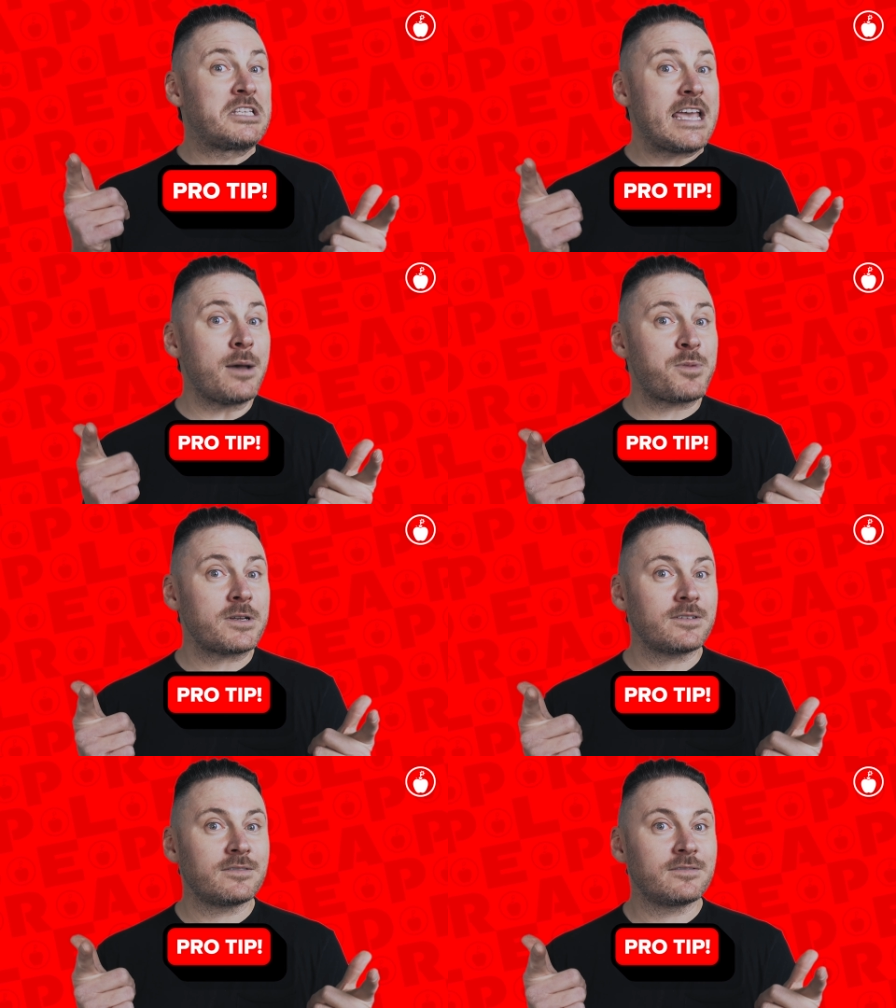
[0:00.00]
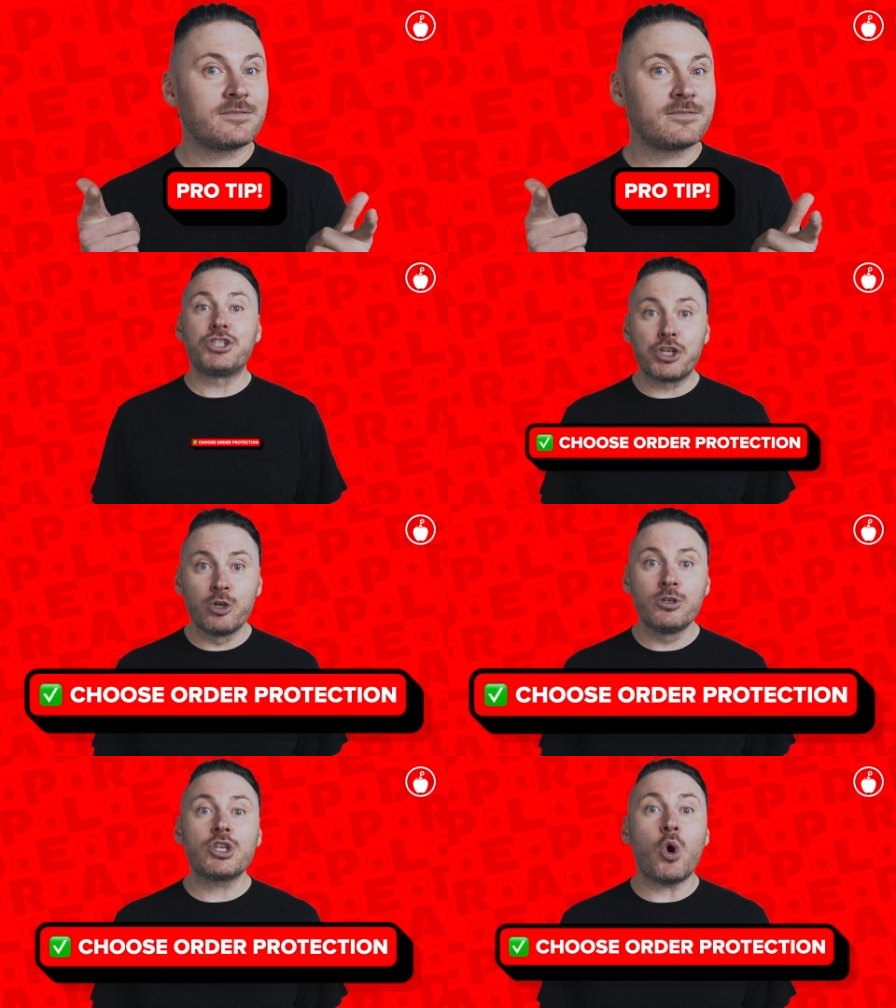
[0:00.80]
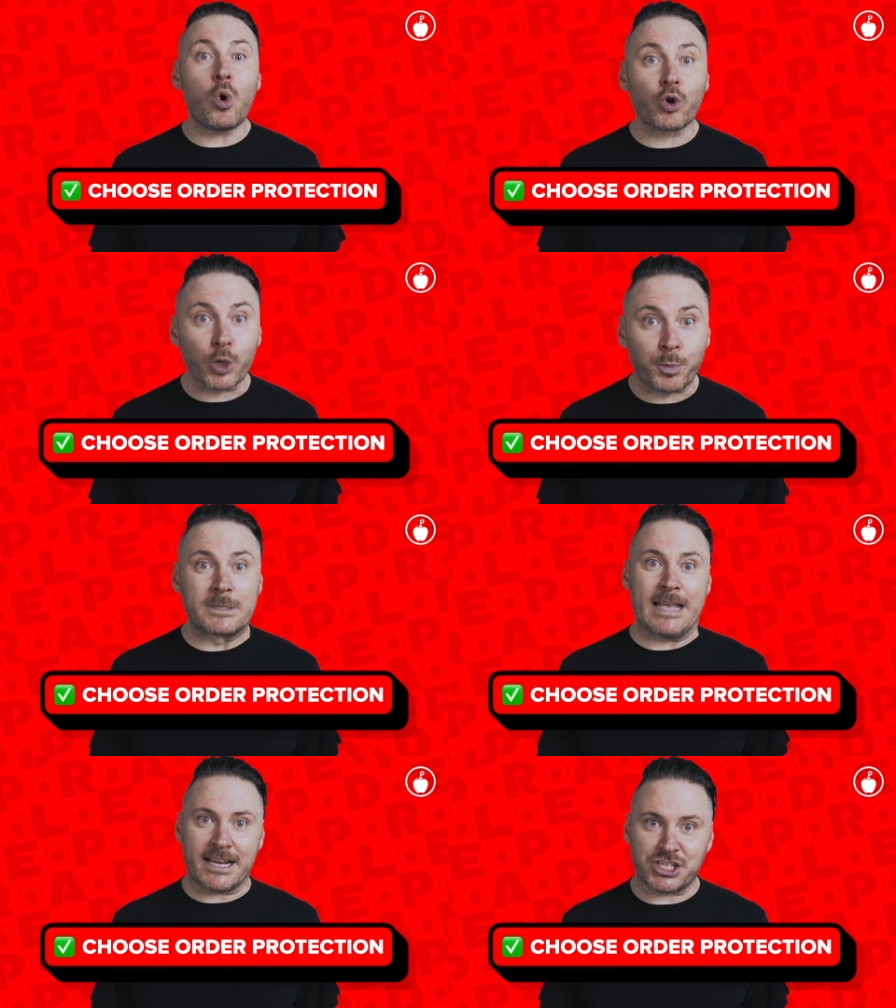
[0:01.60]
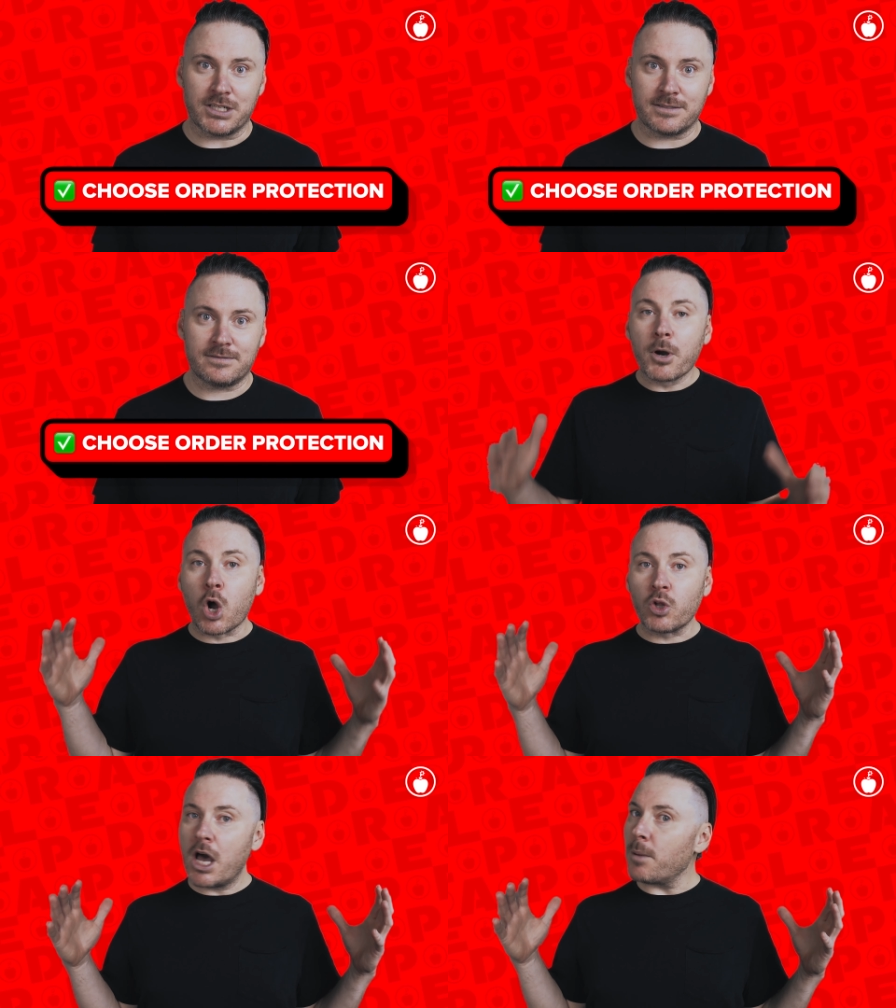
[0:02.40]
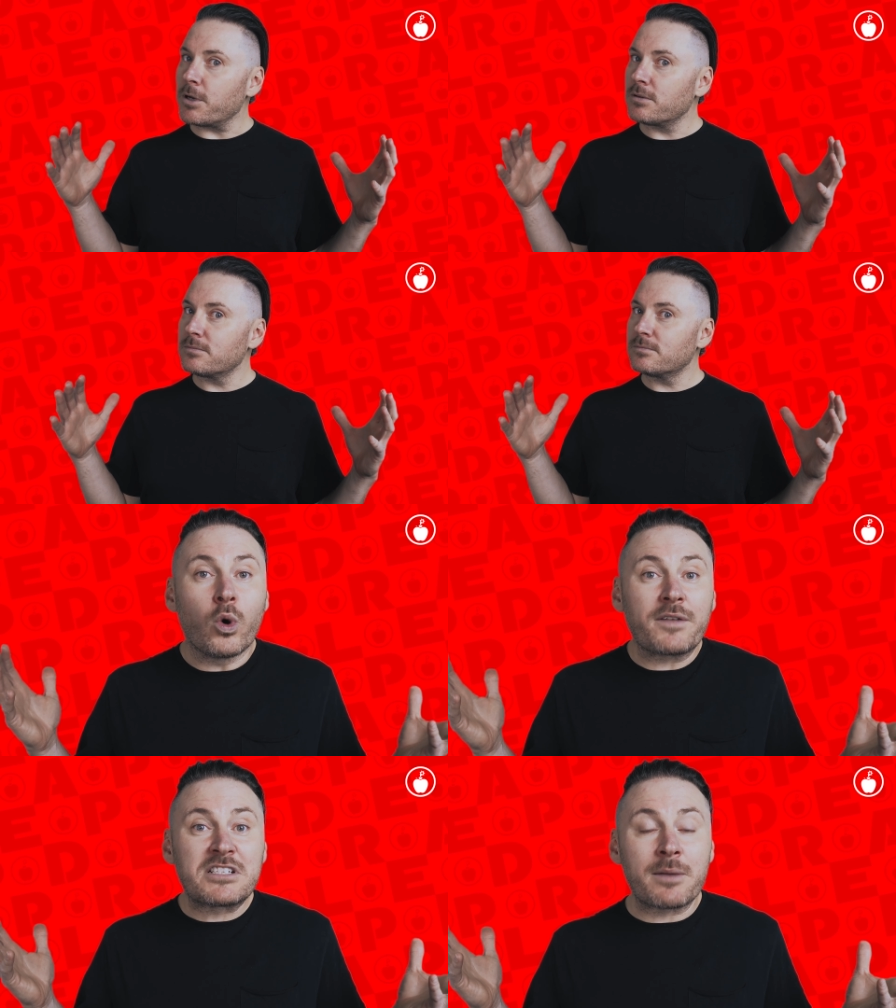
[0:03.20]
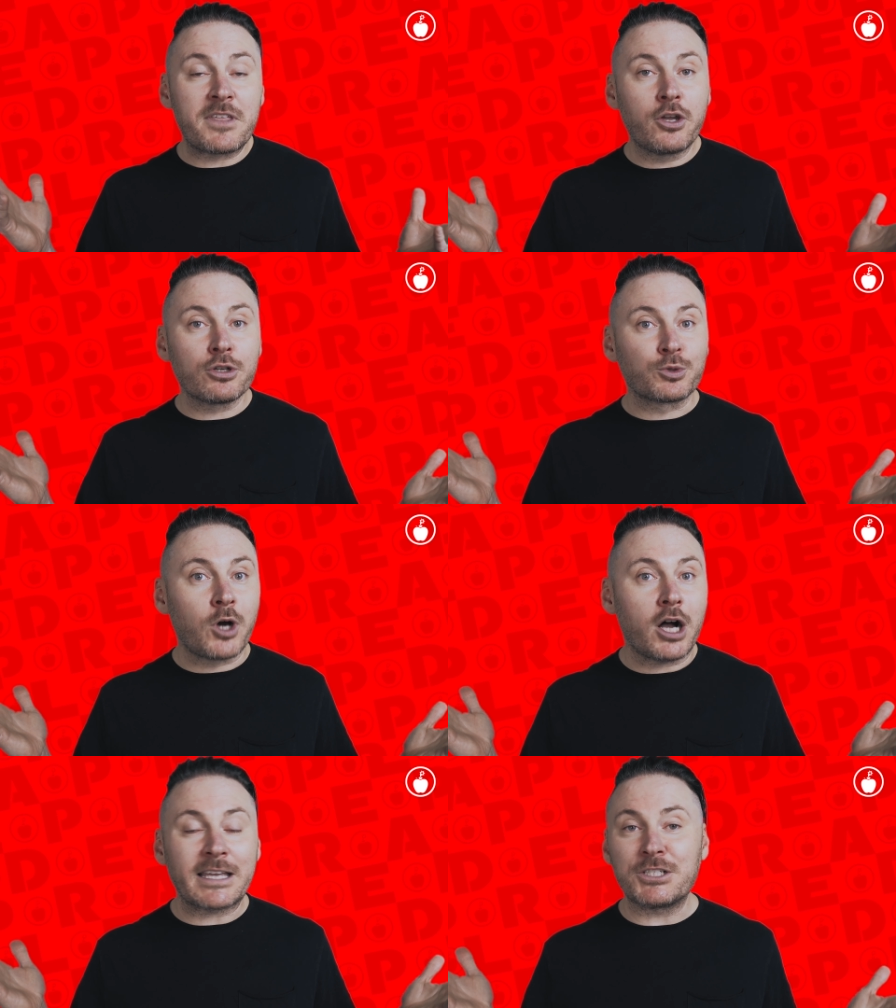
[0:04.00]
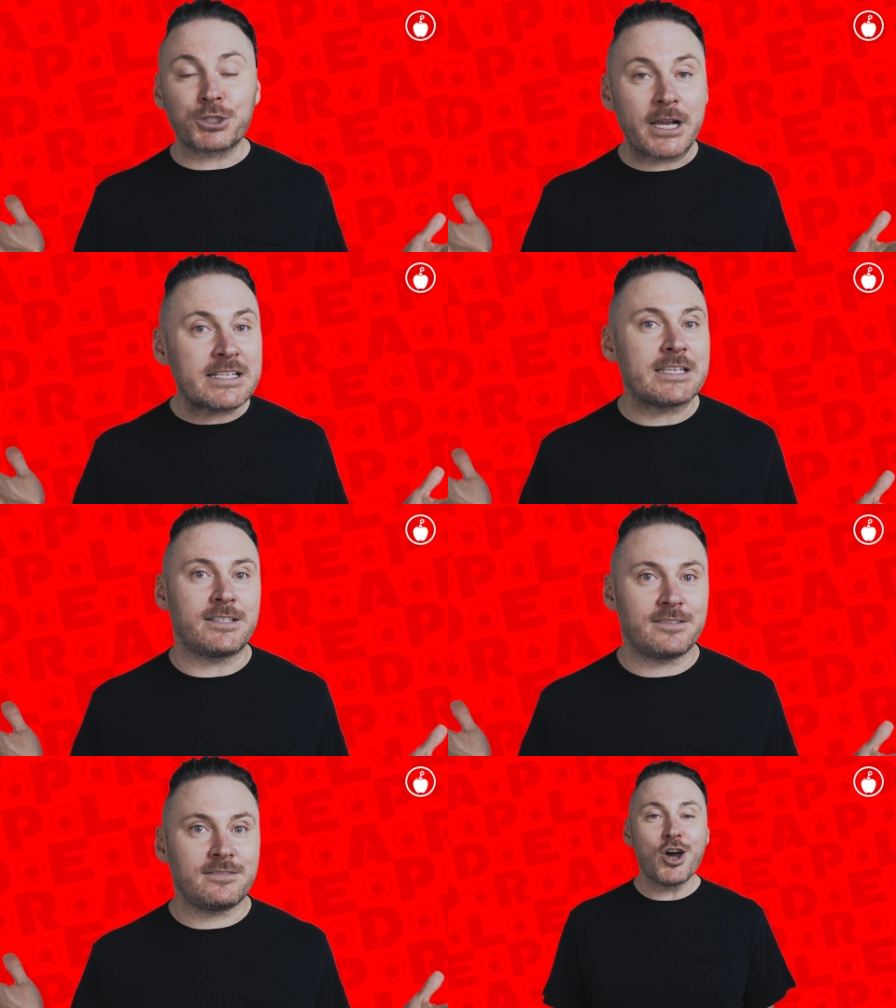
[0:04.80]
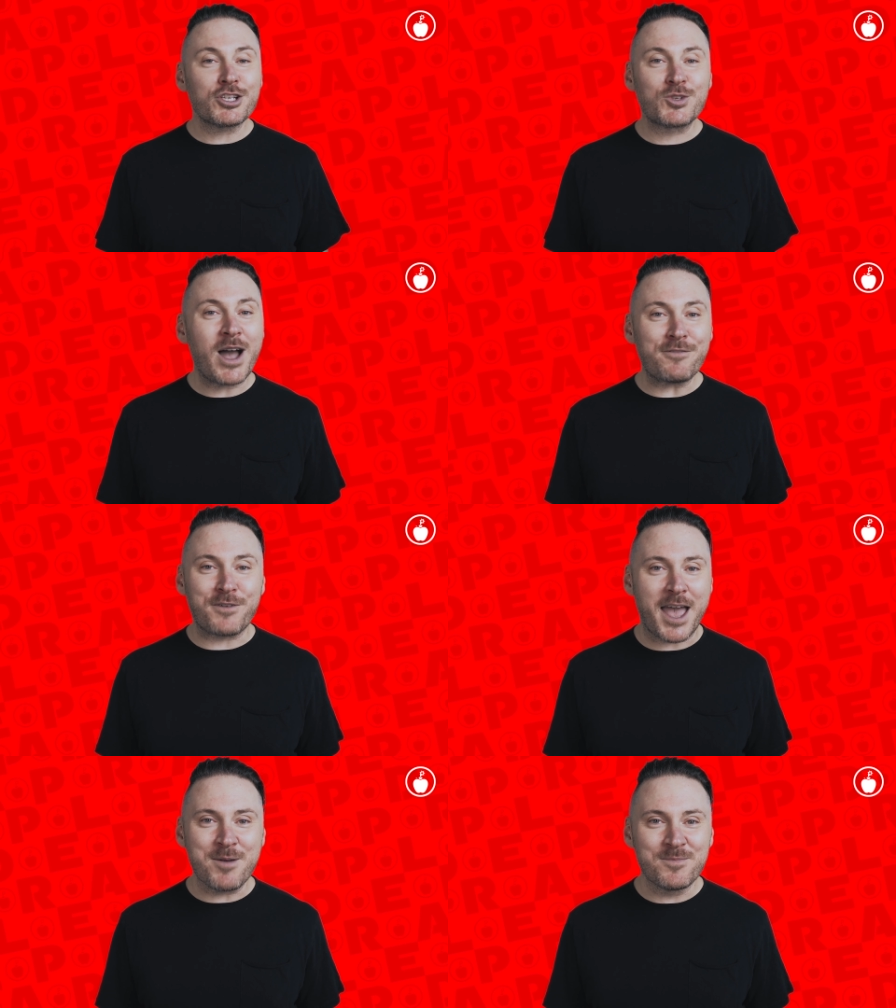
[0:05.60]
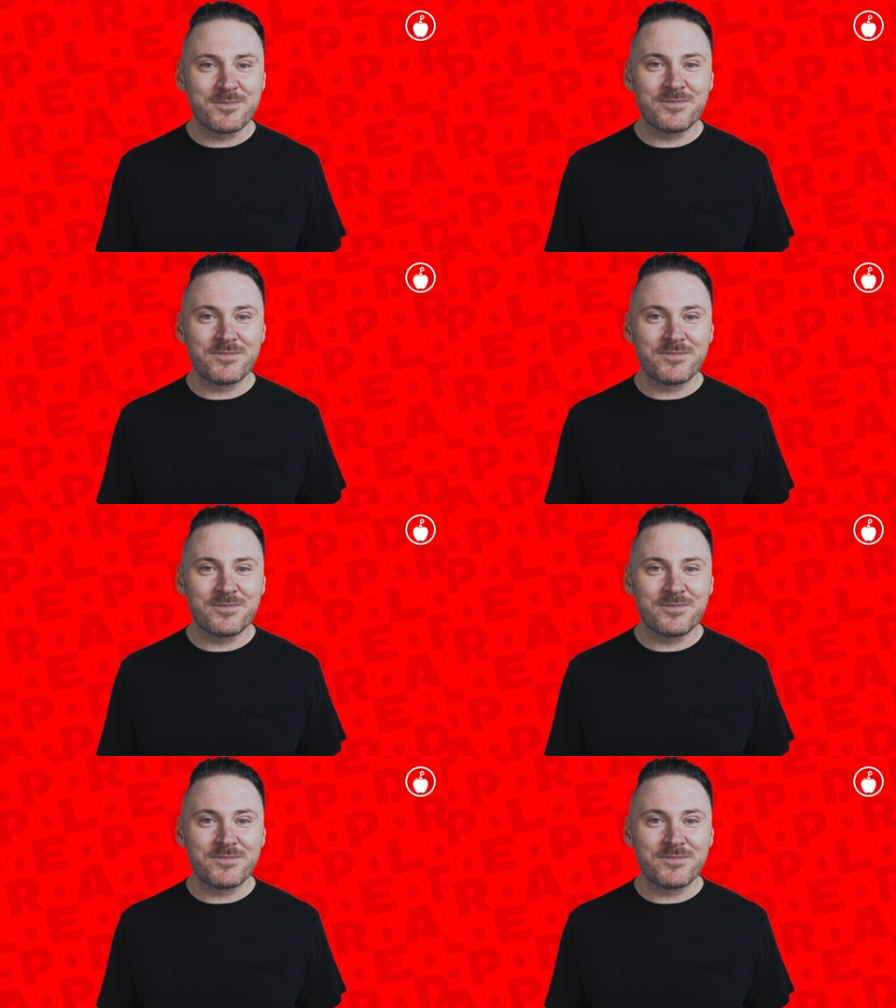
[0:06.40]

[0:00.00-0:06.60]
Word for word: tip, choose order protection. But hold up, what if something goes wrong in transit? No sweat, fam.